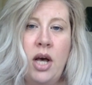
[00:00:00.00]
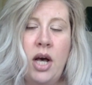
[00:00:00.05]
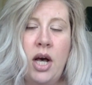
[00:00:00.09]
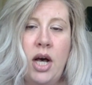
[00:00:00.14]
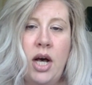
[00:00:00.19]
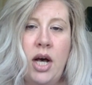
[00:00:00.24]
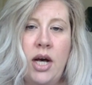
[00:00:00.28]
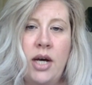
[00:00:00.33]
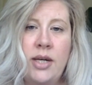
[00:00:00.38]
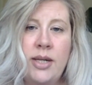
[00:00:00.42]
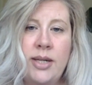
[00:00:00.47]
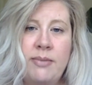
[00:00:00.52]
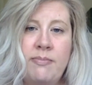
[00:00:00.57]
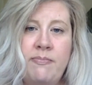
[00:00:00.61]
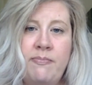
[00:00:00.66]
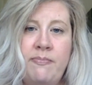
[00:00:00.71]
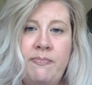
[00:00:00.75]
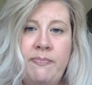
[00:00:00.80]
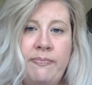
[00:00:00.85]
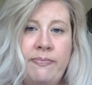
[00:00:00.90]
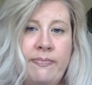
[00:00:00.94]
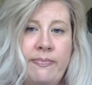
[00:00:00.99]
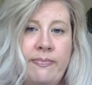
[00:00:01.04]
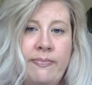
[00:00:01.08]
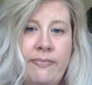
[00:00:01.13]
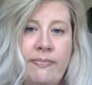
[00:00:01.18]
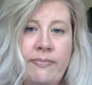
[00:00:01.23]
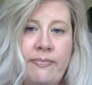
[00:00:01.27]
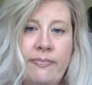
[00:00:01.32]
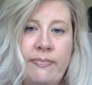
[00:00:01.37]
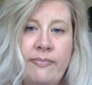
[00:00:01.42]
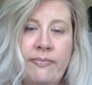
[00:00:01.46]

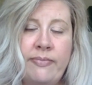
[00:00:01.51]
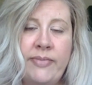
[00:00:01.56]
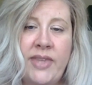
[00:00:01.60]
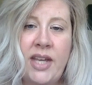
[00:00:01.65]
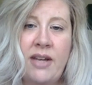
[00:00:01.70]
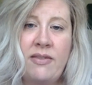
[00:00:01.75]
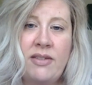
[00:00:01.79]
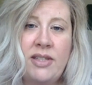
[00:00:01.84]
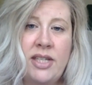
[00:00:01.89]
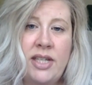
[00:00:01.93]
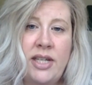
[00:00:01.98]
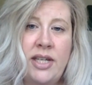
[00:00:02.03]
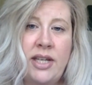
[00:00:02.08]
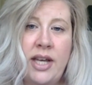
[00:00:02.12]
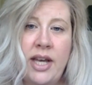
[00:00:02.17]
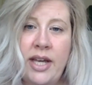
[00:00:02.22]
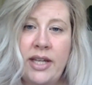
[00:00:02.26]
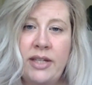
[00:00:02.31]
That was it.